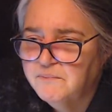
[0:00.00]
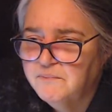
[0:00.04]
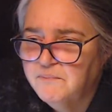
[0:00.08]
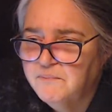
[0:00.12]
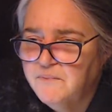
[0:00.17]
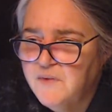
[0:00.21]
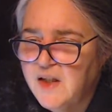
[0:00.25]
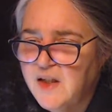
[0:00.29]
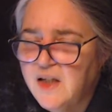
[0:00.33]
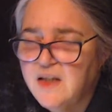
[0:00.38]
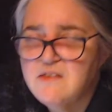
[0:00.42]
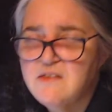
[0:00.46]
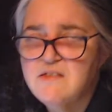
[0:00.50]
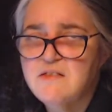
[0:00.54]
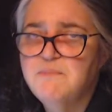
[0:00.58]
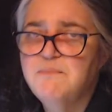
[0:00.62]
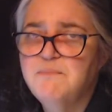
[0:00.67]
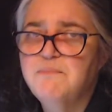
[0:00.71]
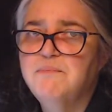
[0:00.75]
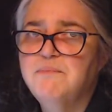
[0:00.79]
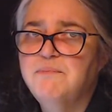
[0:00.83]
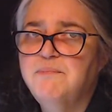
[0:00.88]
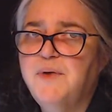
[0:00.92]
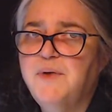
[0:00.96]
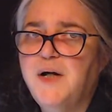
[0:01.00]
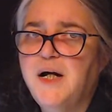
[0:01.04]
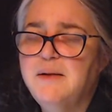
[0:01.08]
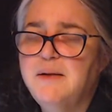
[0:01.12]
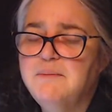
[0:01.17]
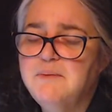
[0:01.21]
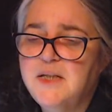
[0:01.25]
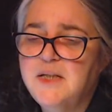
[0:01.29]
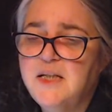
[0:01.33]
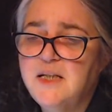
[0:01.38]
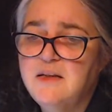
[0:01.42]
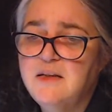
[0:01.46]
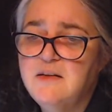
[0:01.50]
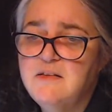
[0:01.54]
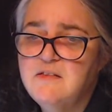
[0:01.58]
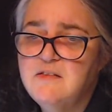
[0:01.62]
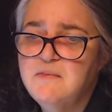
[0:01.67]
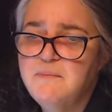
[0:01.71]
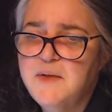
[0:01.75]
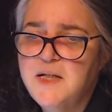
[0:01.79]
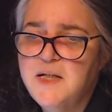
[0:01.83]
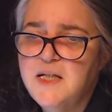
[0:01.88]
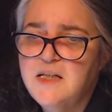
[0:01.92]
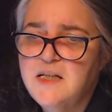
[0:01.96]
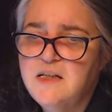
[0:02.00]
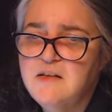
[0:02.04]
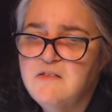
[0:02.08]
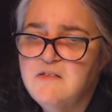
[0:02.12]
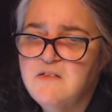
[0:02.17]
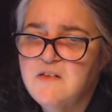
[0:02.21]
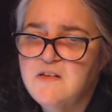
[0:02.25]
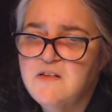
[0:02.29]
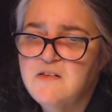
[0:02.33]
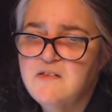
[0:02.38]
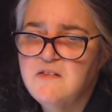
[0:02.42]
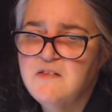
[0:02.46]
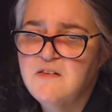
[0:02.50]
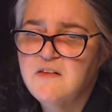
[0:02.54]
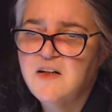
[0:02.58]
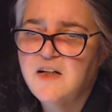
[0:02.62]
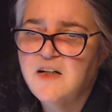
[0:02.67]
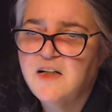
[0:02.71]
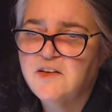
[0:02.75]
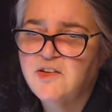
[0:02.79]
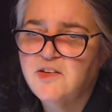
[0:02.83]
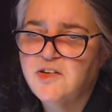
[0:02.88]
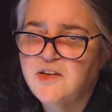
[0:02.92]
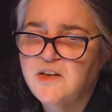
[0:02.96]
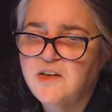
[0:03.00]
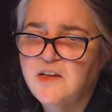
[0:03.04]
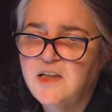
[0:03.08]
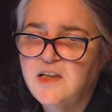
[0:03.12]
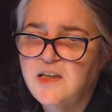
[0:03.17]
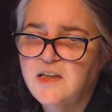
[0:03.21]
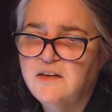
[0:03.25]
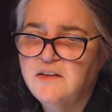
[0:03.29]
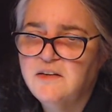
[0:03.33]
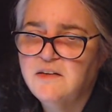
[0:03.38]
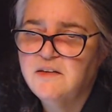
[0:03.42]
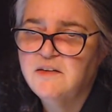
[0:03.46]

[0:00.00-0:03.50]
yes, probably is mating season, actually.